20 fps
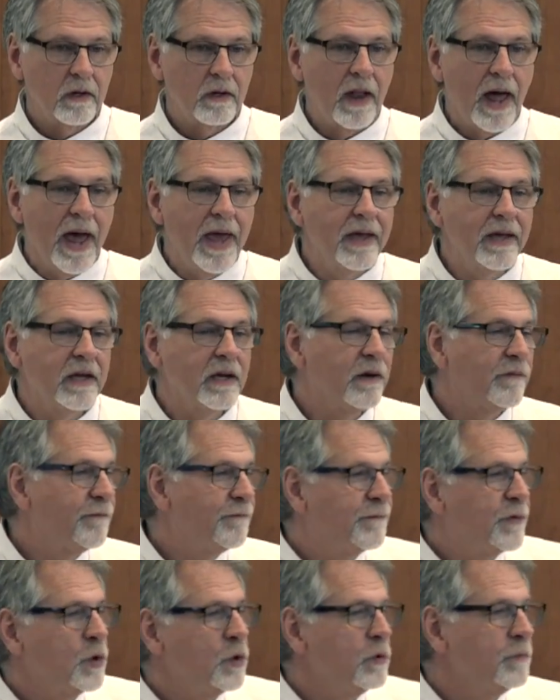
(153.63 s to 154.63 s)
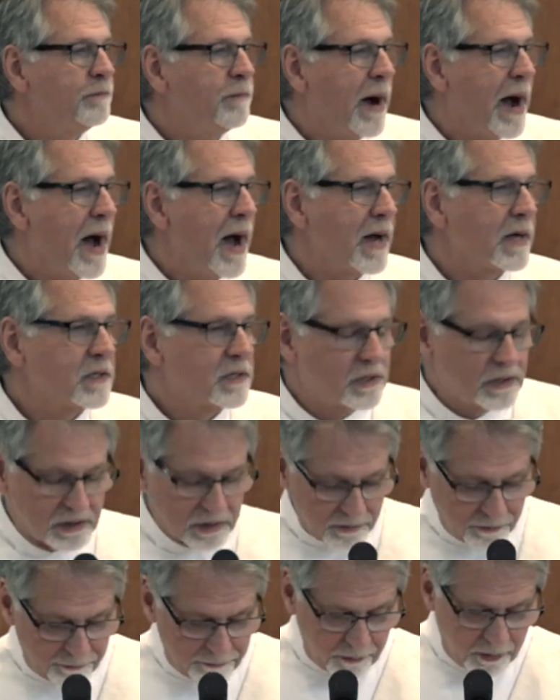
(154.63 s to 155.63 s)
Lying in a food
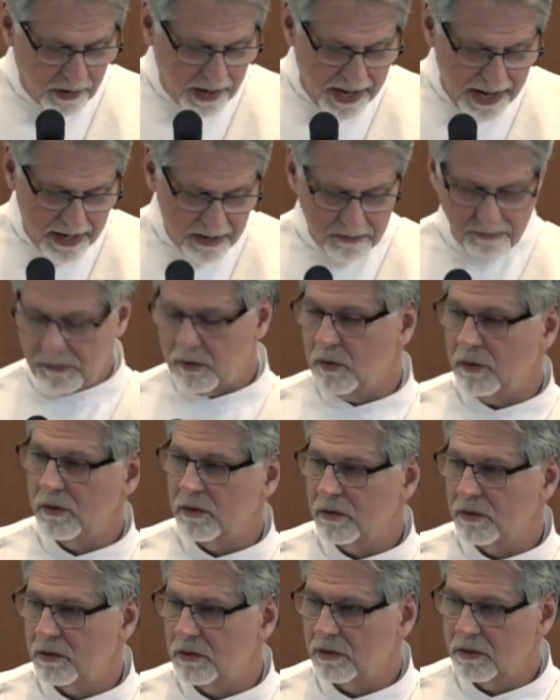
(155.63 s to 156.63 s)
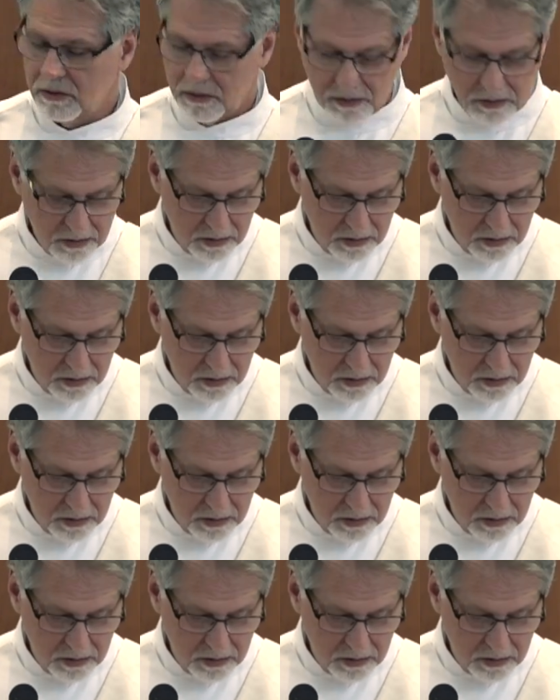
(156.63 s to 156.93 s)
box for animals,